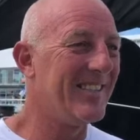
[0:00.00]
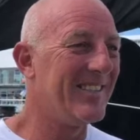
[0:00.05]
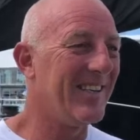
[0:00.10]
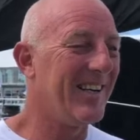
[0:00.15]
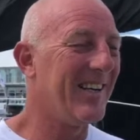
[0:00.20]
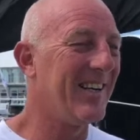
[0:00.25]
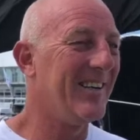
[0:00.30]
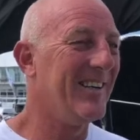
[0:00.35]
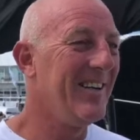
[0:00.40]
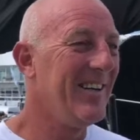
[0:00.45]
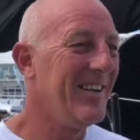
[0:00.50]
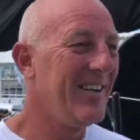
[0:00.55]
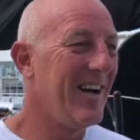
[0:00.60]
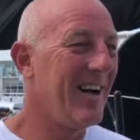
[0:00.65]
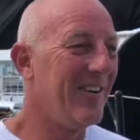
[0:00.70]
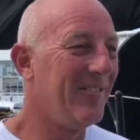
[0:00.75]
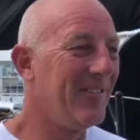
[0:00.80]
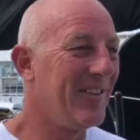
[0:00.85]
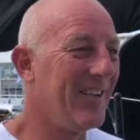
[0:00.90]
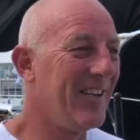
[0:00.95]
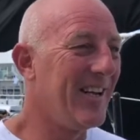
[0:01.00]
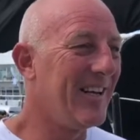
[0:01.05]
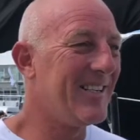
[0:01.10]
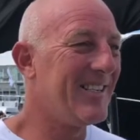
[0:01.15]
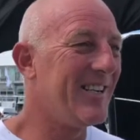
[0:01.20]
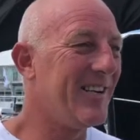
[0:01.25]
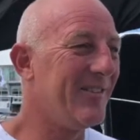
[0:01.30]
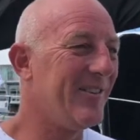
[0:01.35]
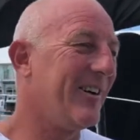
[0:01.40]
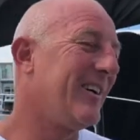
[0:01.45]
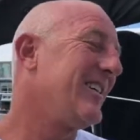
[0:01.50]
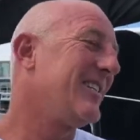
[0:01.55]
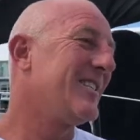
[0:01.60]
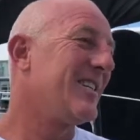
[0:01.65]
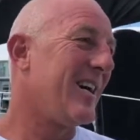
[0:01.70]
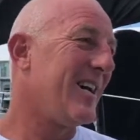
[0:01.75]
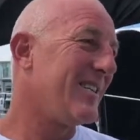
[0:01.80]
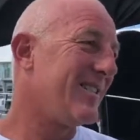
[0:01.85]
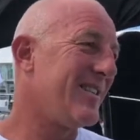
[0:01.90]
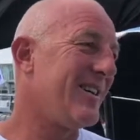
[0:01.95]
So hopefully next year we can
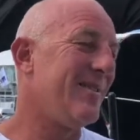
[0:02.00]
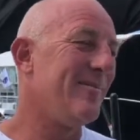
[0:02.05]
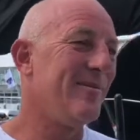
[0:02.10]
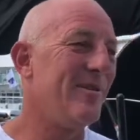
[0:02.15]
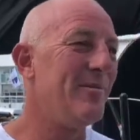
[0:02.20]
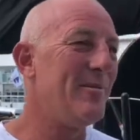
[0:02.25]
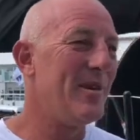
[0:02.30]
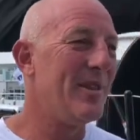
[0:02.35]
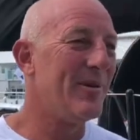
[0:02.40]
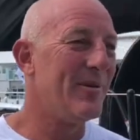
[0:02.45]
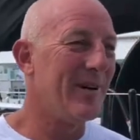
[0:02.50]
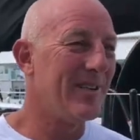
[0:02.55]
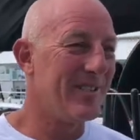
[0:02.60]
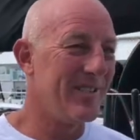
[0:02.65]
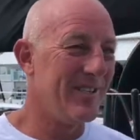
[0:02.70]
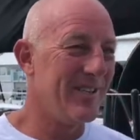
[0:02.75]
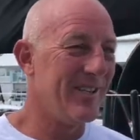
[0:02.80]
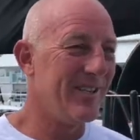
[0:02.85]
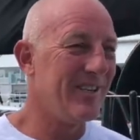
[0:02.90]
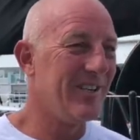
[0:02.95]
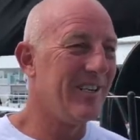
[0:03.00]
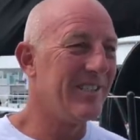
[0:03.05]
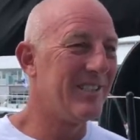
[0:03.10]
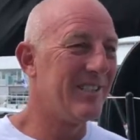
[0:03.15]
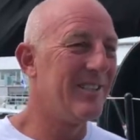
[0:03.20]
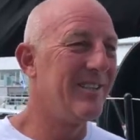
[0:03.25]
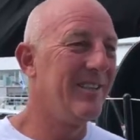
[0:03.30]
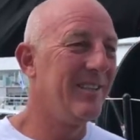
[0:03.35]
change that and we'll be the ones in the lights.